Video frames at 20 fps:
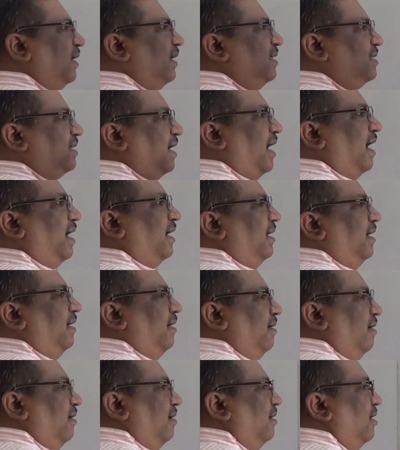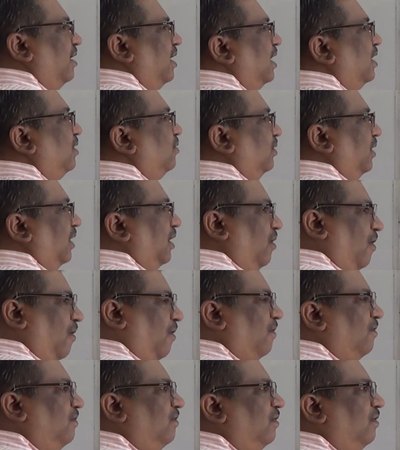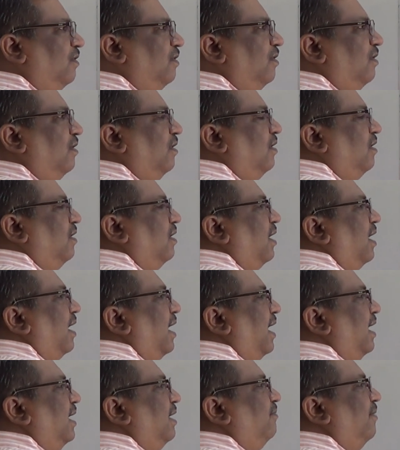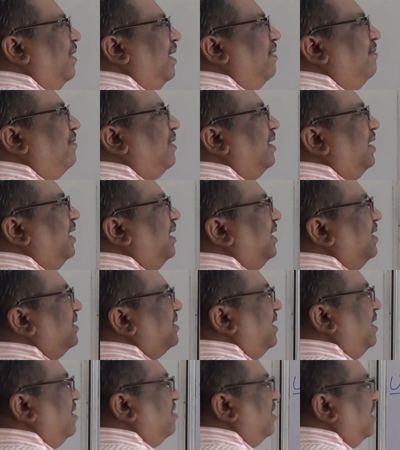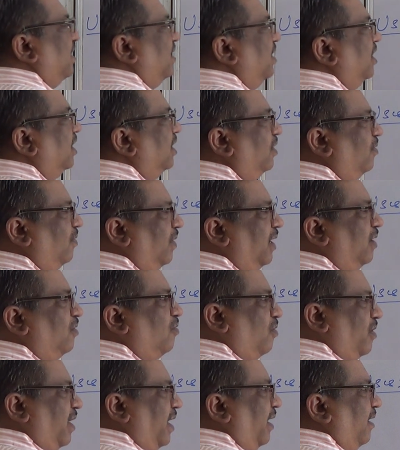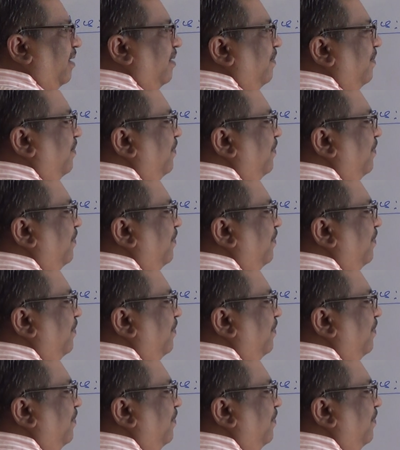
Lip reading: is added to the dough and whenever it is heated during cooking,